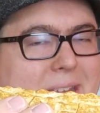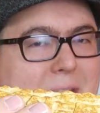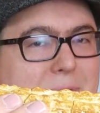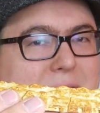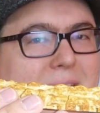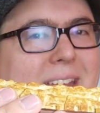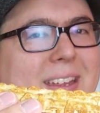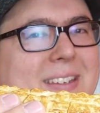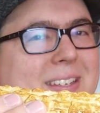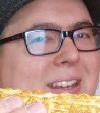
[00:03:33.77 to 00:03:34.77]
ever
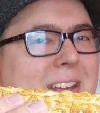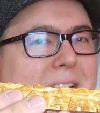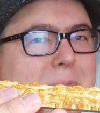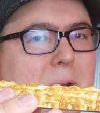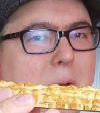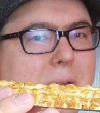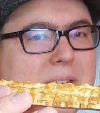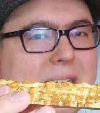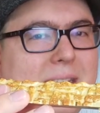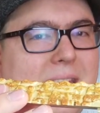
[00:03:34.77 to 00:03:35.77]
since my wife
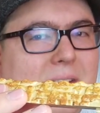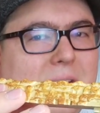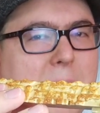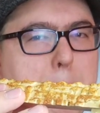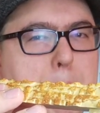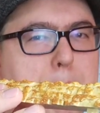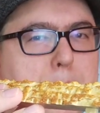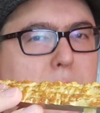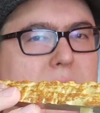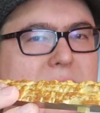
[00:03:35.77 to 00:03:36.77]
said they look like
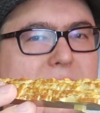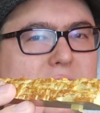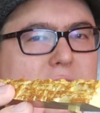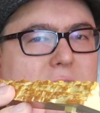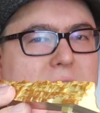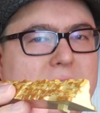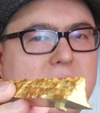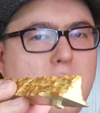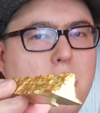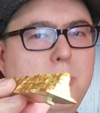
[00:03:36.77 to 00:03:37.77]
burnt cheese
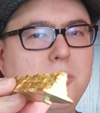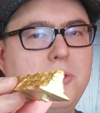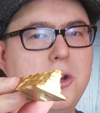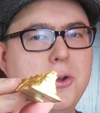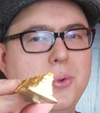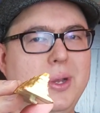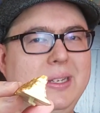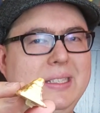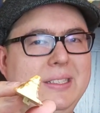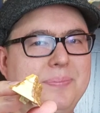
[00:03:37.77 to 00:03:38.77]
Toblerone,
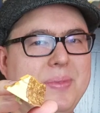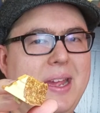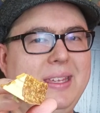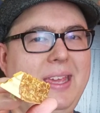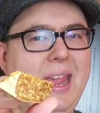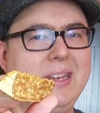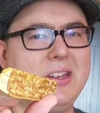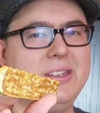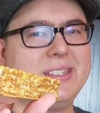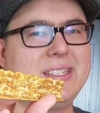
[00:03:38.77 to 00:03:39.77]
I
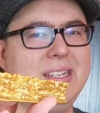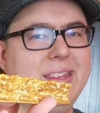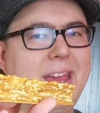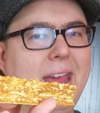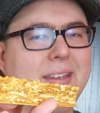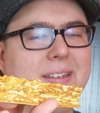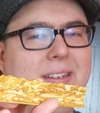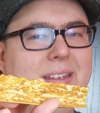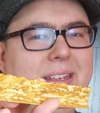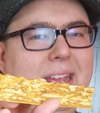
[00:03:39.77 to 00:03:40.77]
can't unsee that.
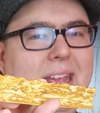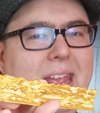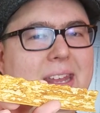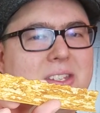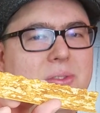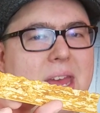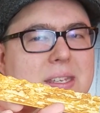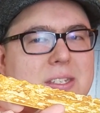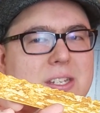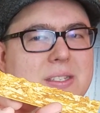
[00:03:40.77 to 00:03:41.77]
And so
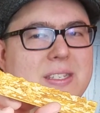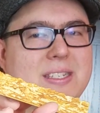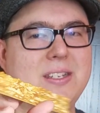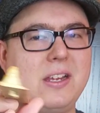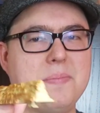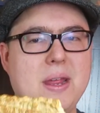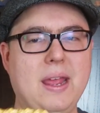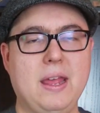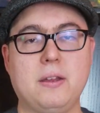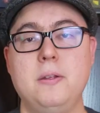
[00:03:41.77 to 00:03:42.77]
that's just stuck in my
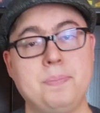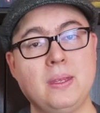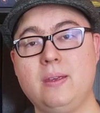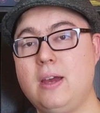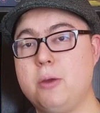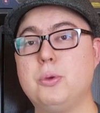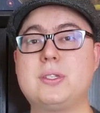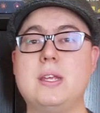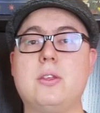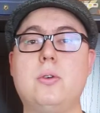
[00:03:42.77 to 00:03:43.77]
head. I will
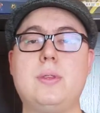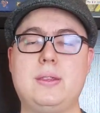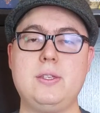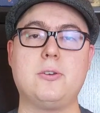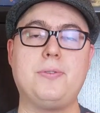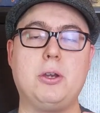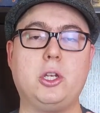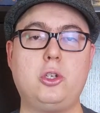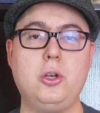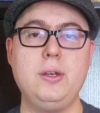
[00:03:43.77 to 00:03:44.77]
say though that these are very
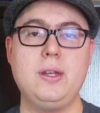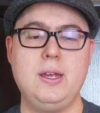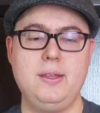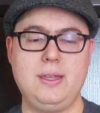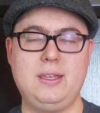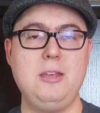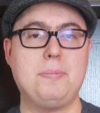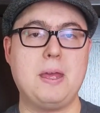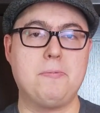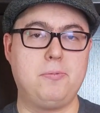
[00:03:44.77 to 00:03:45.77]
good. They
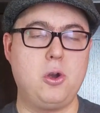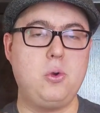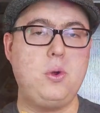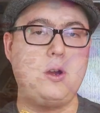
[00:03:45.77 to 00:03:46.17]
keep that row